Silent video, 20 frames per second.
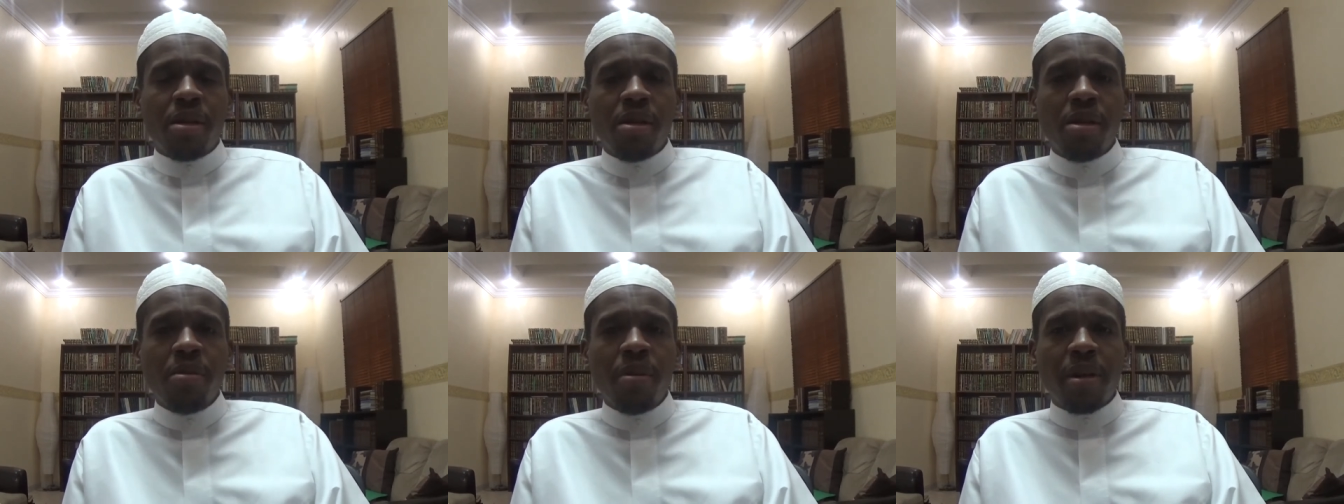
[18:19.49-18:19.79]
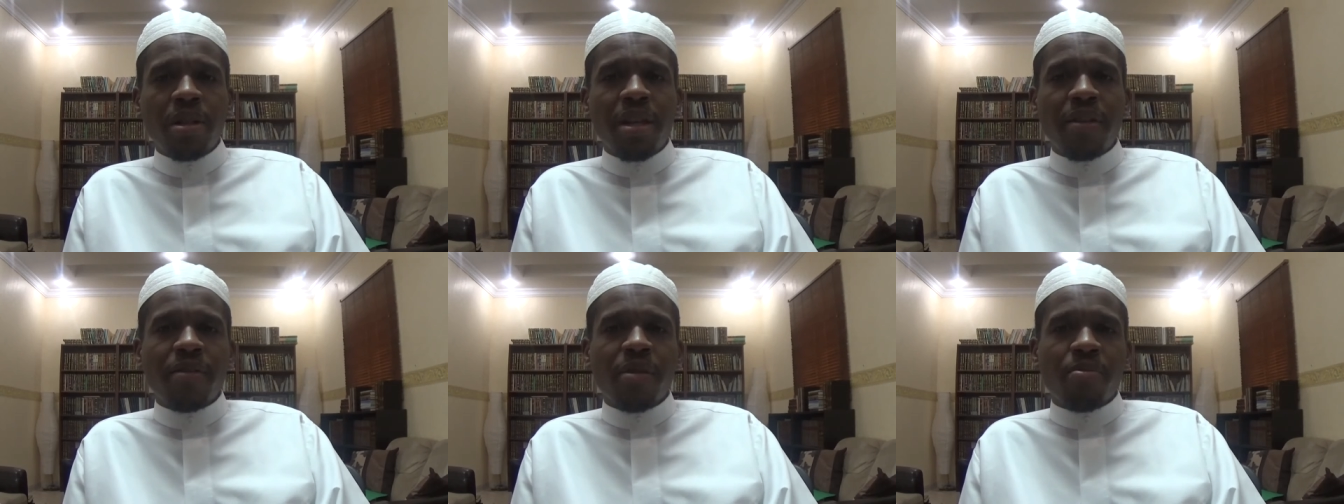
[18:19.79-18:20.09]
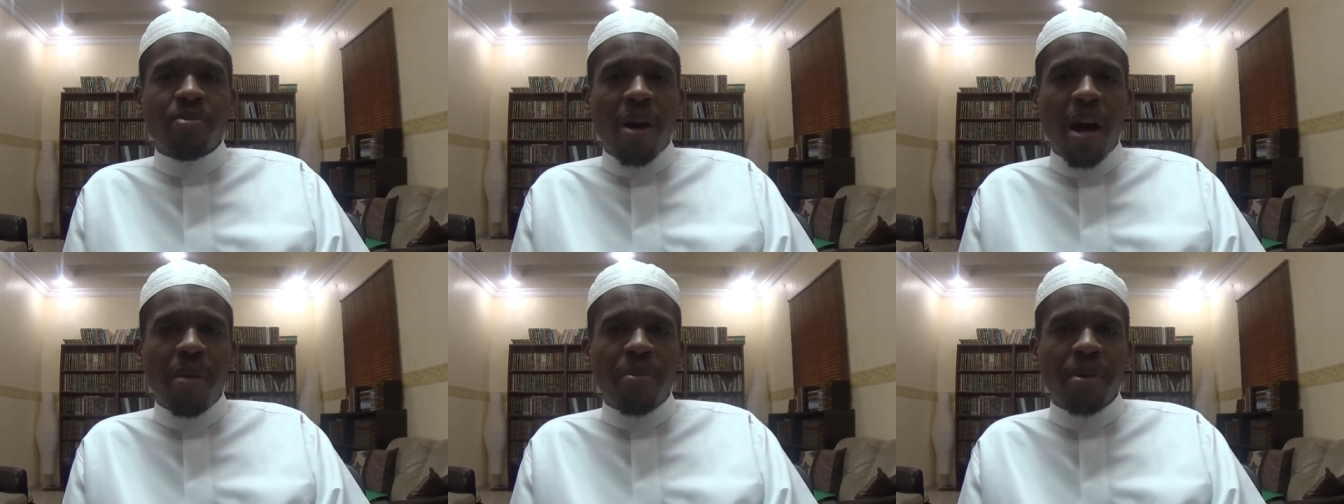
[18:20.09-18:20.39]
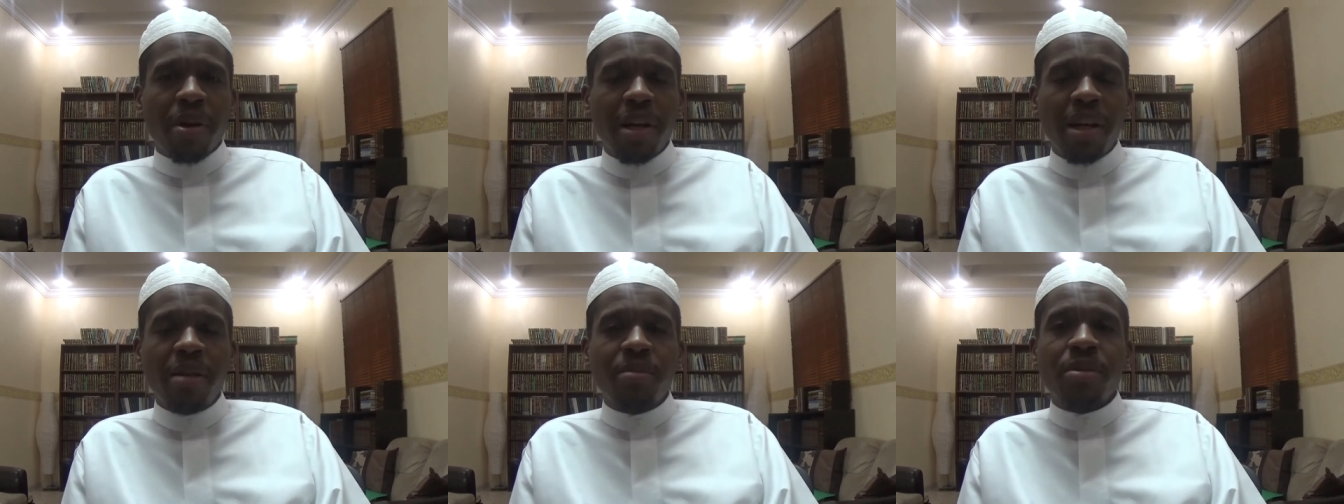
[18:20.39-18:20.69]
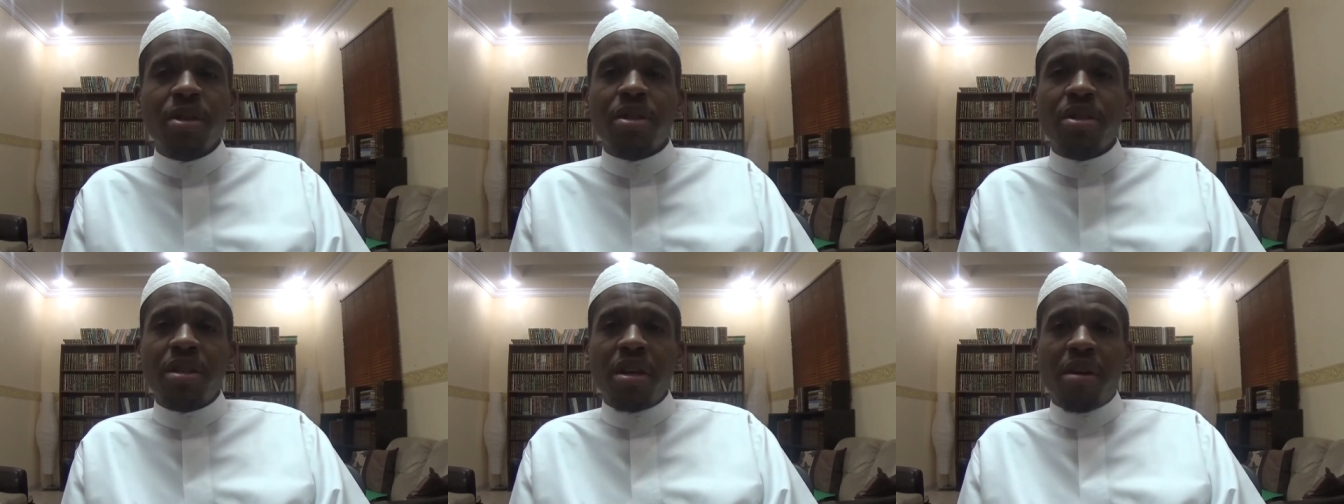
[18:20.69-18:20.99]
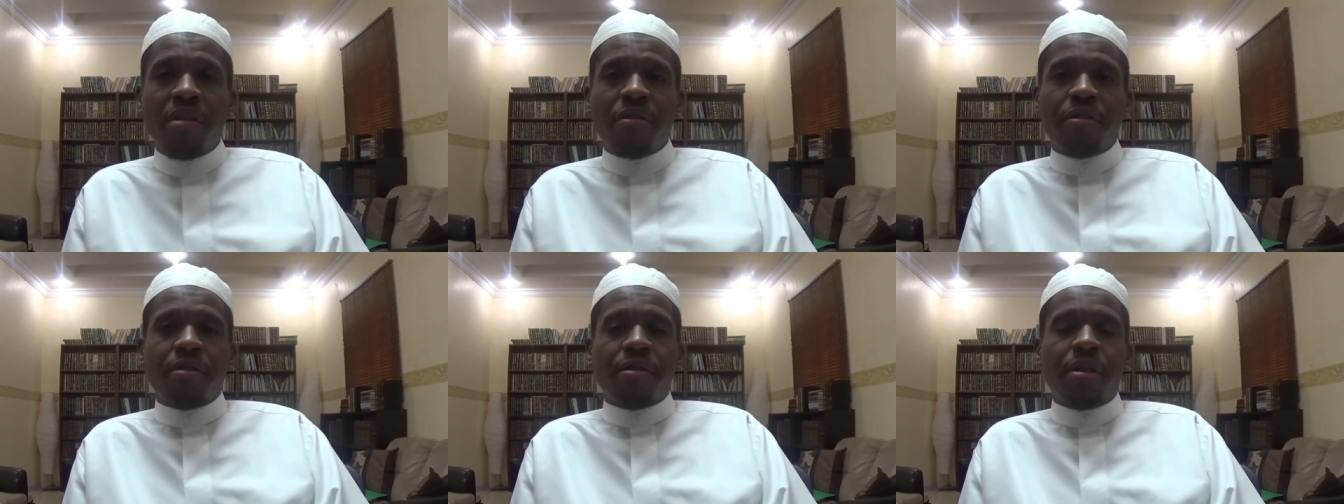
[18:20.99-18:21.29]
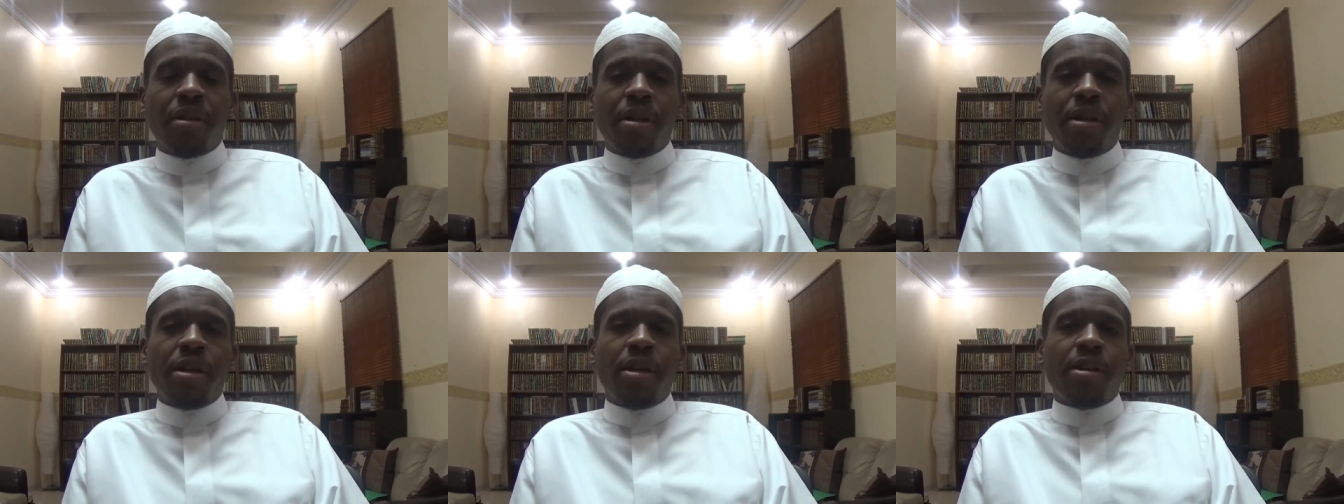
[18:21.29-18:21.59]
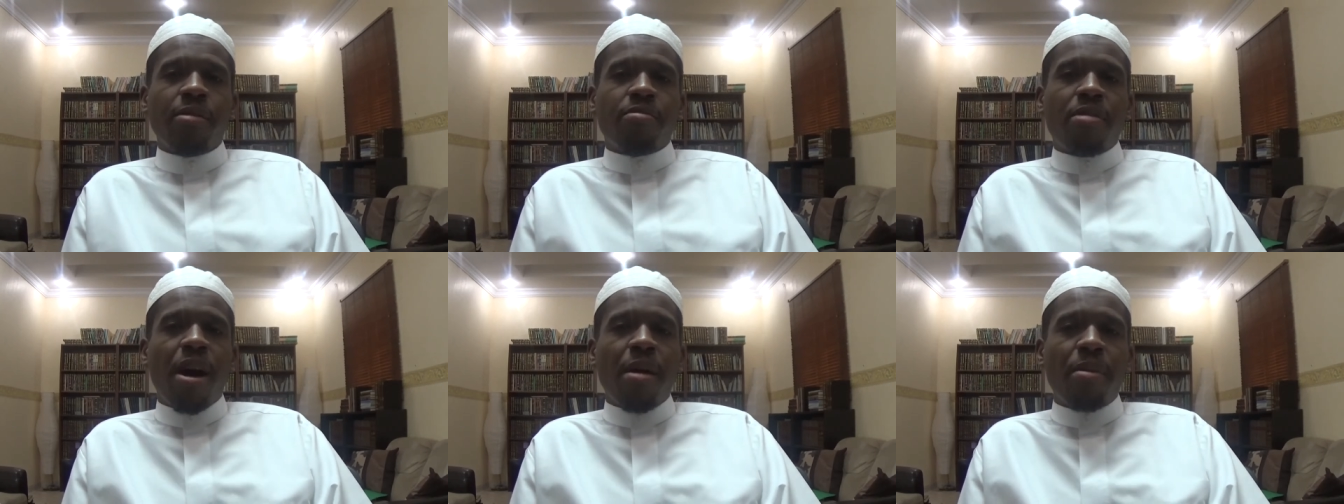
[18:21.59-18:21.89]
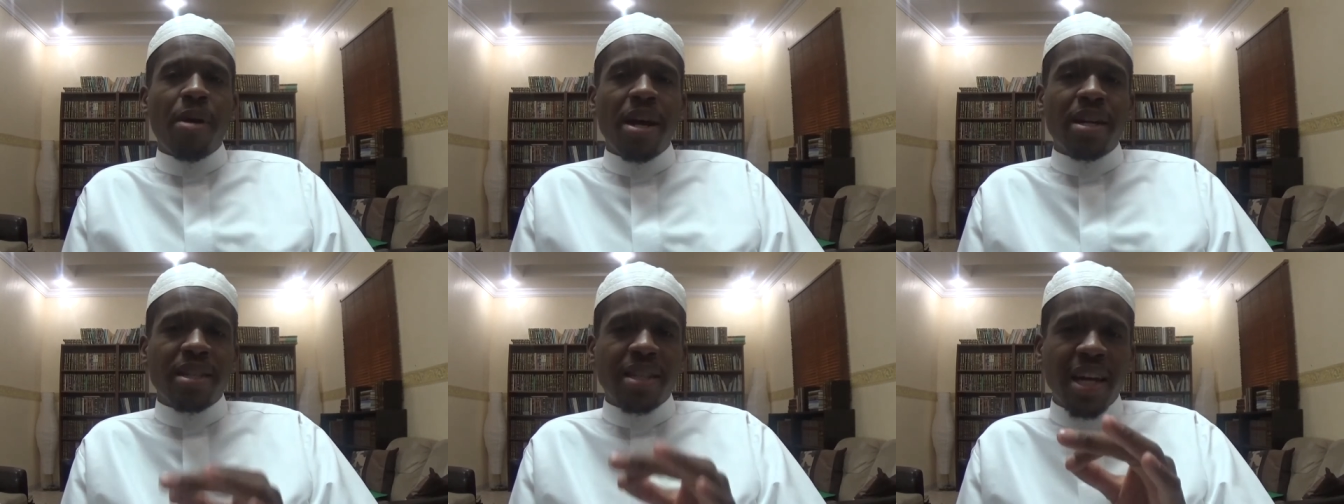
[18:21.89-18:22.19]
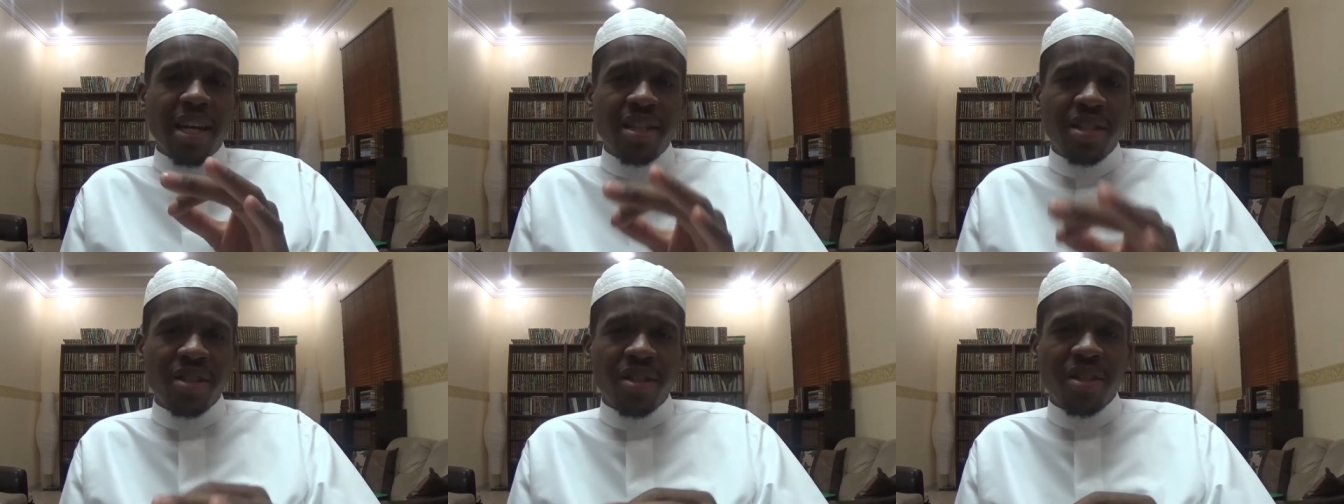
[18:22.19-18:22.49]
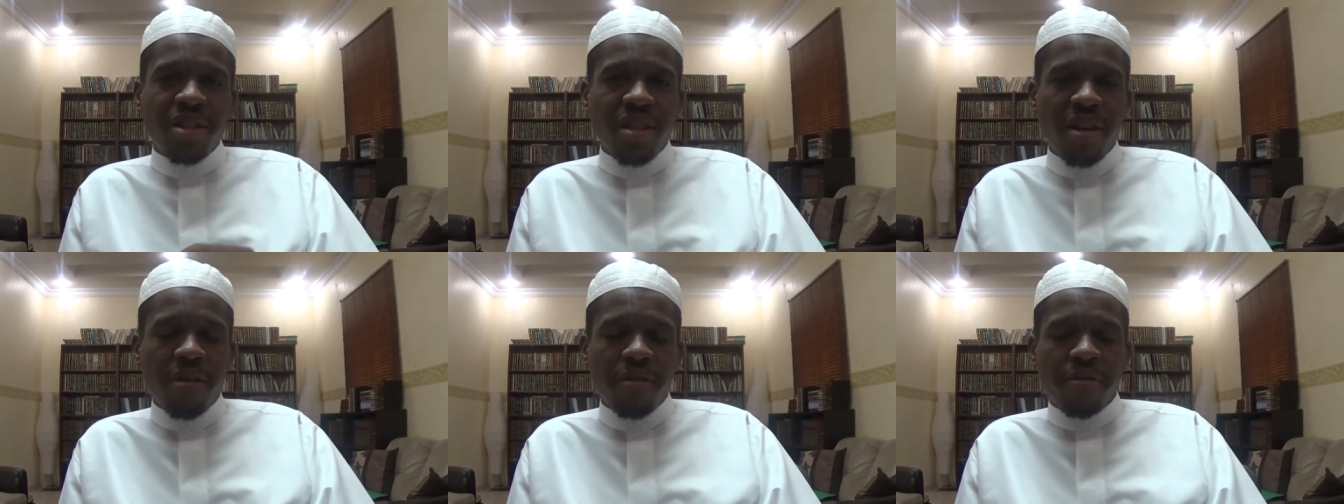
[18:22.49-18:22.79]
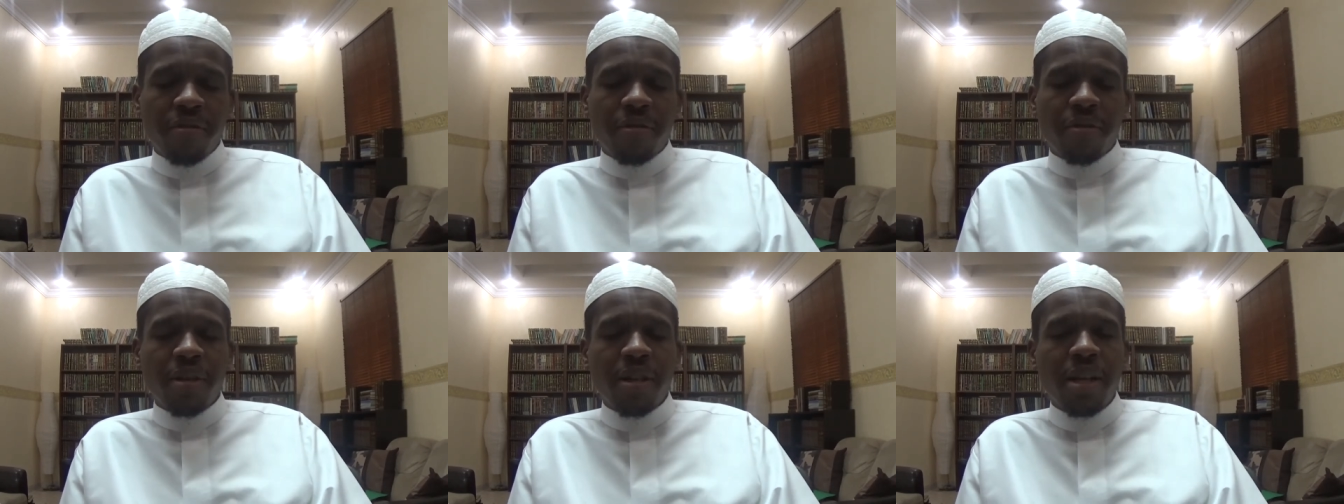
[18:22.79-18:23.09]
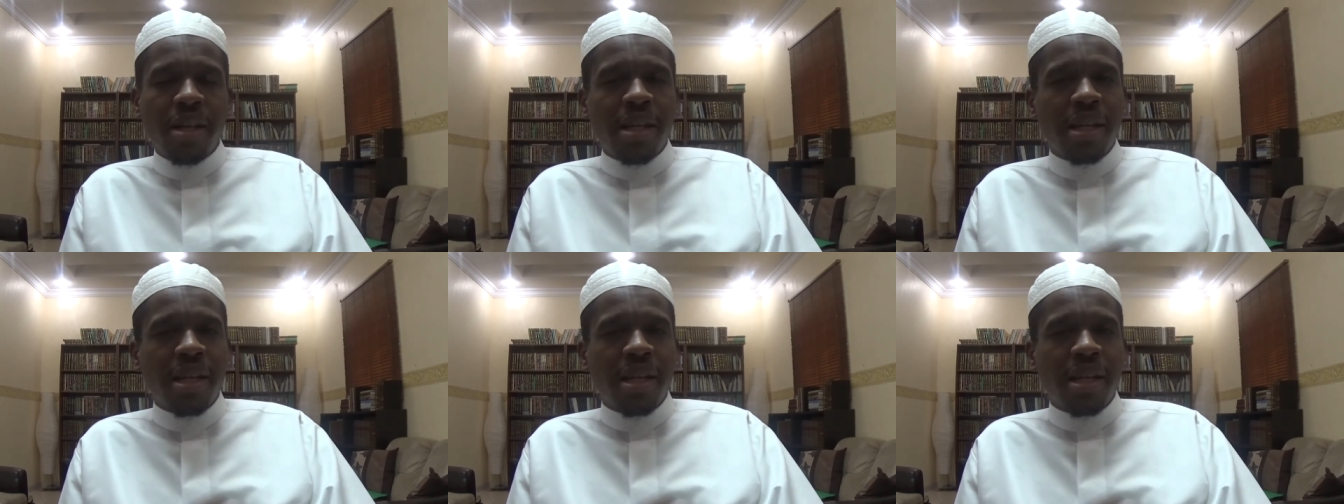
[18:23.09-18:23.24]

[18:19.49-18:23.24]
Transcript: You must have the proper in yourself, proper education yourself.